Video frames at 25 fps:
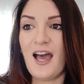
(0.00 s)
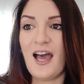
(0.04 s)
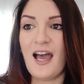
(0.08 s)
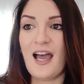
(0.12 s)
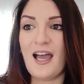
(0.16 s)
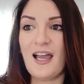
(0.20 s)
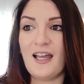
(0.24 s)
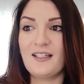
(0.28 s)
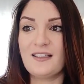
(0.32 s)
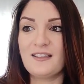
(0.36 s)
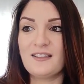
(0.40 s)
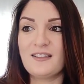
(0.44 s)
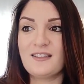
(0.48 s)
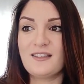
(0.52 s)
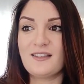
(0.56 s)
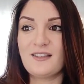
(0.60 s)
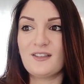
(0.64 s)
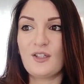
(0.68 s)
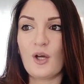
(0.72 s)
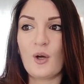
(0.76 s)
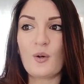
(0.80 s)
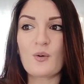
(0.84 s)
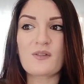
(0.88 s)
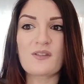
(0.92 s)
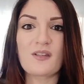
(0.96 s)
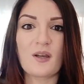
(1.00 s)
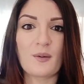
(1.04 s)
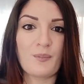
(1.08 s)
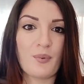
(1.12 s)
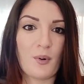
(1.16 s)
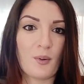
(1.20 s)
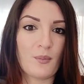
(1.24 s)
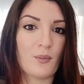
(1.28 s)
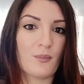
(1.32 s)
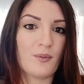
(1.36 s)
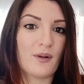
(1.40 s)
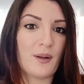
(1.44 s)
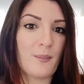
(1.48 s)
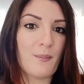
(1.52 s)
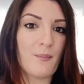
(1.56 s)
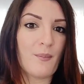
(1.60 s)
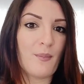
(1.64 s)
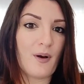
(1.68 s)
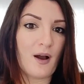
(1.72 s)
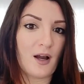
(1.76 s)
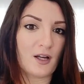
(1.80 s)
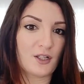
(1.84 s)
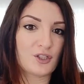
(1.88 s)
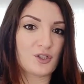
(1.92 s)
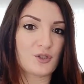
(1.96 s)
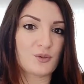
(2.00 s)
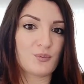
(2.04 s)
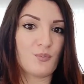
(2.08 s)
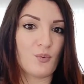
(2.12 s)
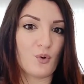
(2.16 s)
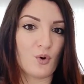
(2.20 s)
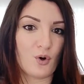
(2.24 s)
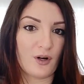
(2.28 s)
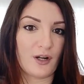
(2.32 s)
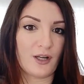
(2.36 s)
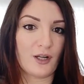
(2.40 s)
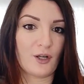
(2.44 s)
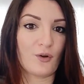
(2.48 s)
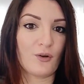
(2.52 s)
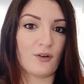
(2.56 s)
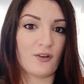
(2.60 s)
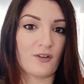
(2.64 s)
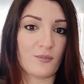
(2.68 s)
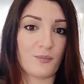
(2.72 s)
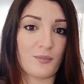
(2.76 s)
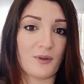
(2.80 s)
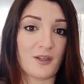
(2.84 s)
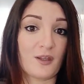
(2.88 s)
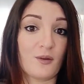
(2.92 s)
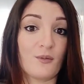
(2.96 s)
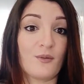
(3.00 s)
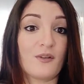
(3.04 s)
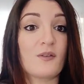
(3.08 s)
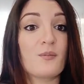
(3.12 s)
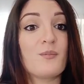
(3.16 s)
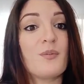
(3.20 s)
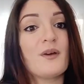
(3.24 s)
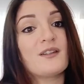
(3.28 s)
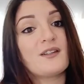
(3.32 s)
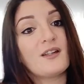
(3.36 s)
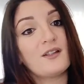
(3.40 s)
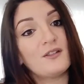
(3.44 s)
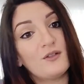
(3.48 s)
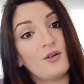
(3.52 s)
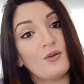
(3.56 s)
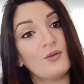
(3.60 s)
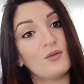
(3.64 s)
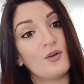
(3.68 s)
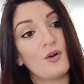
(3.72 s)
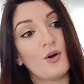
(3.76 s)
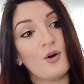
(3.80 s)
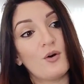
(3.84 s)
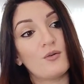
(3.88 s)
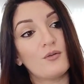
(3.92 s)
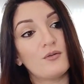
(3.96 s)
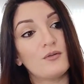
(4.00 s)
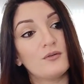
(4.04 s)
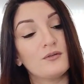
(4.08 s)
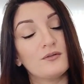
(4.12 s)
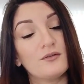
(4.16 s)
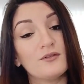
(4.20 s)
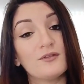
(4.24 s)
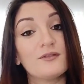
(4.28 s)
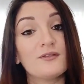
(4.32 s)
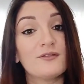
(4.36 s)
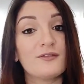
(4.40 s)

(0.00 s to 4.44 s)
And those are probably much more inconspicuous, but I don't know